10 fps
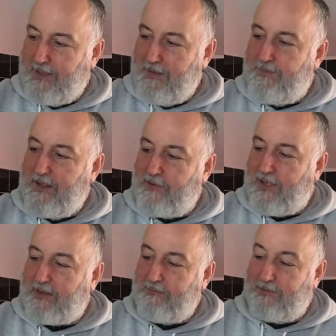It feels
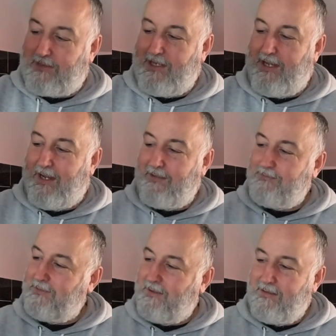like, look at
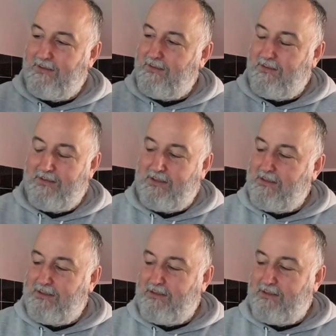that.